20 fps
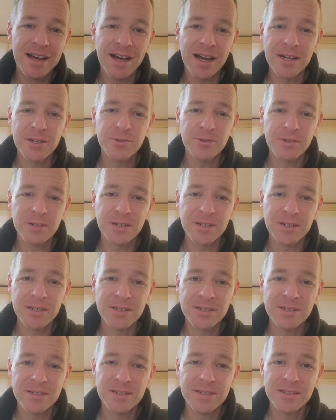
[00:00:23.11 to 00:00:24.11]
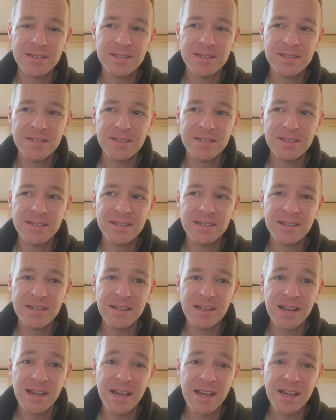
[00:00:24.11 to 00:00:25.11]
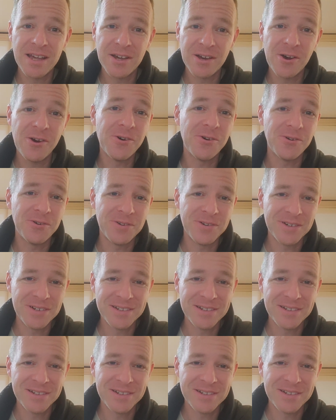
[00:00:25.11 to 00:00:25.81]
Hanguga heyo.